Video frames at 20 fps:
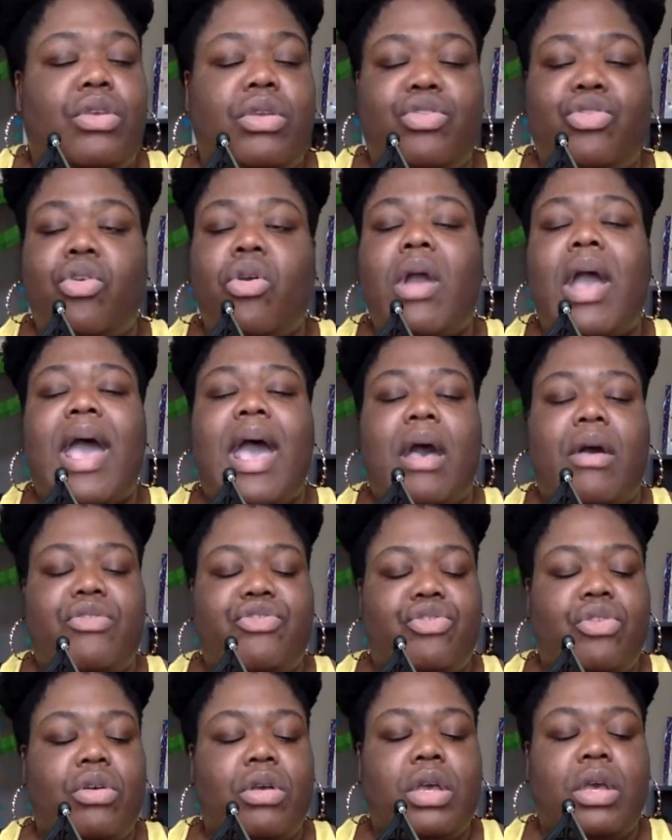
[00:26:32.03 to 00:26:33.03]
your
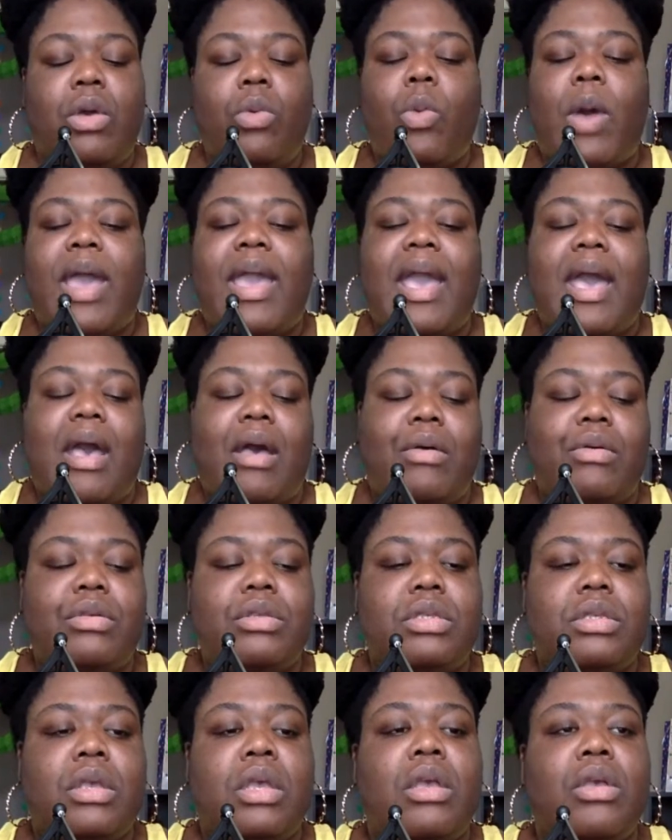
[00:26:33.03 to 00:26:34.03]
house, your good white
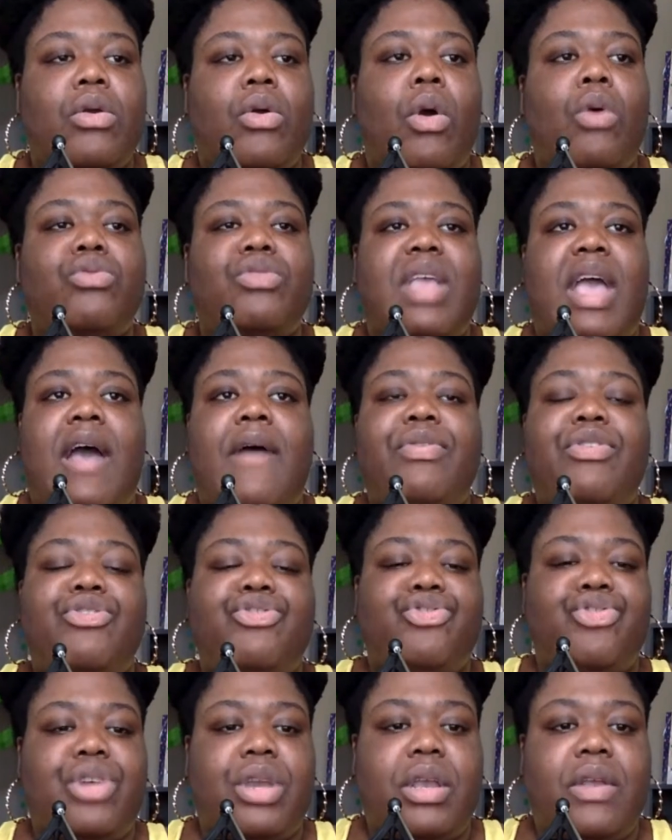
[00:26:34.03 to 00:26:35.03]
house, go down the
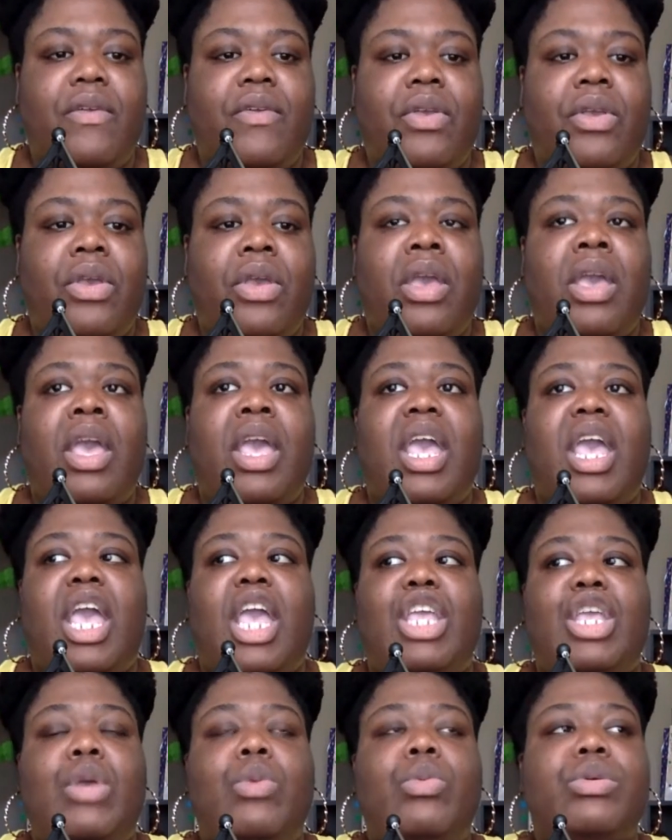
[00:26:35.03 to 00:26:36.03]
street,
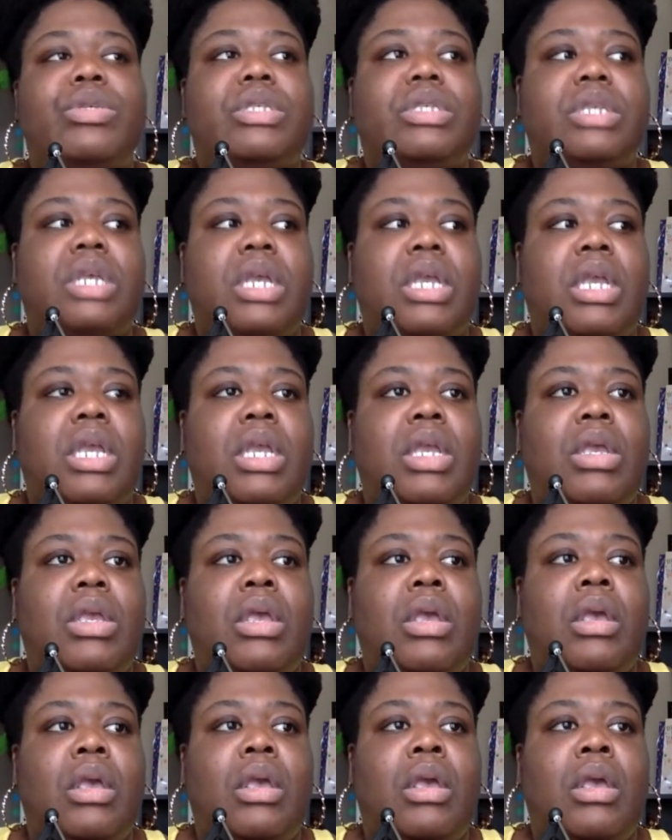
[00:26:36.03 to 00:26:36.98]
and you will see